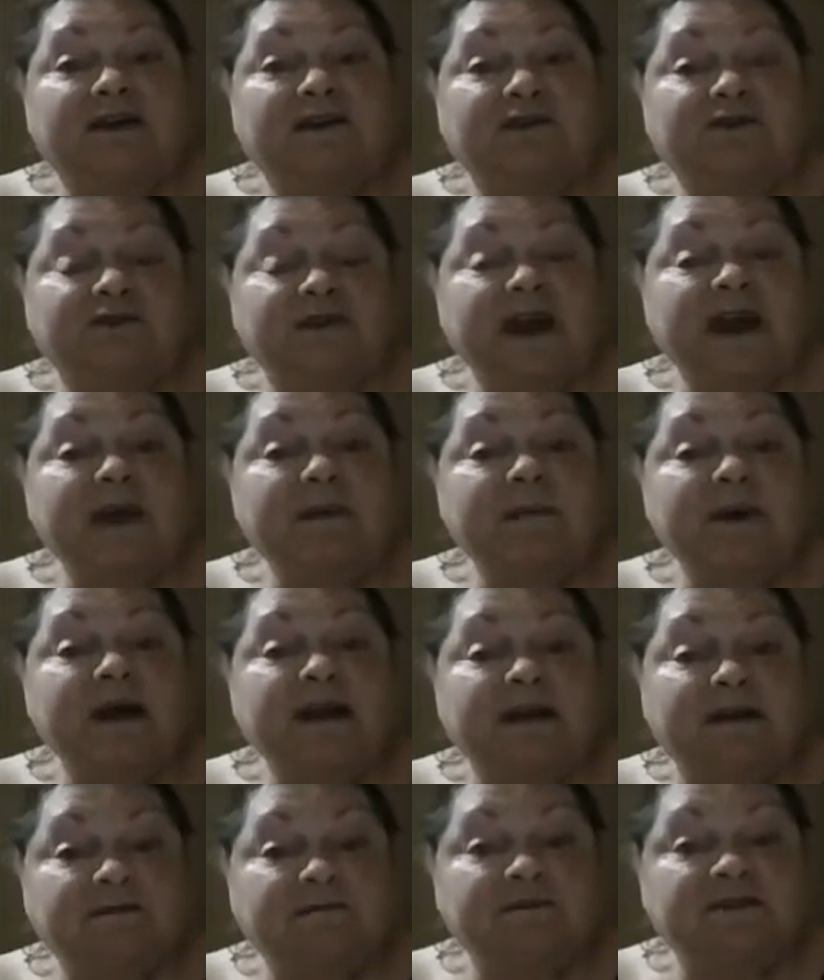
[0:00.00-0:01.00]
create my
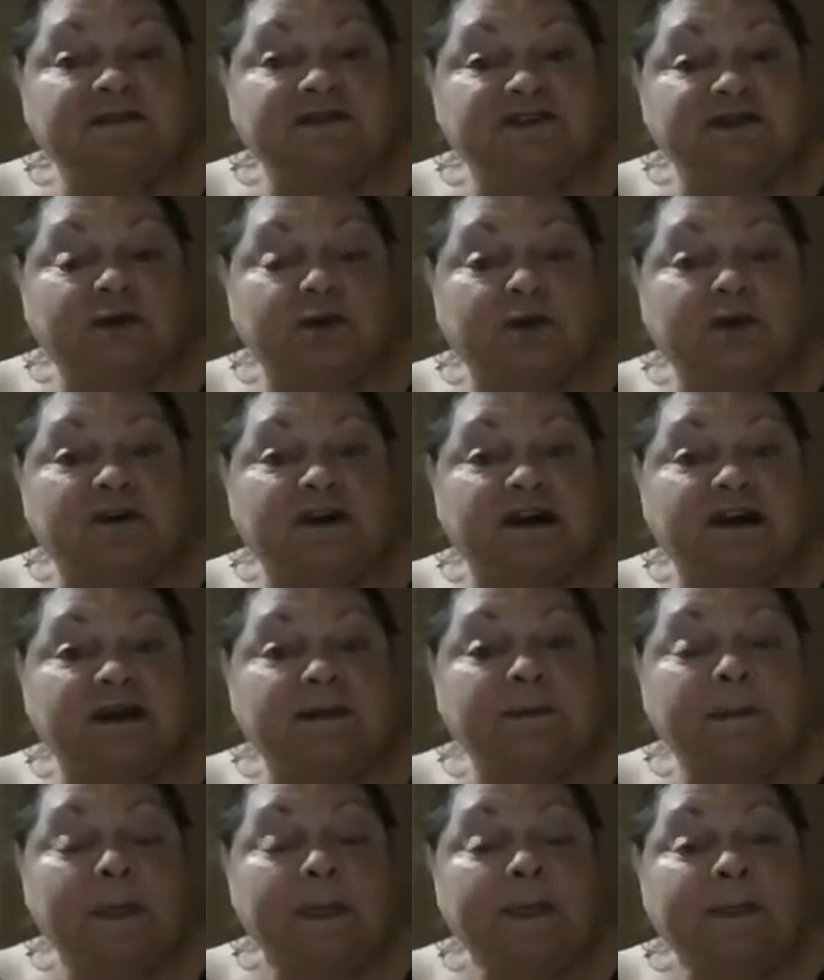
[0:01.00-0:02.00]
inventory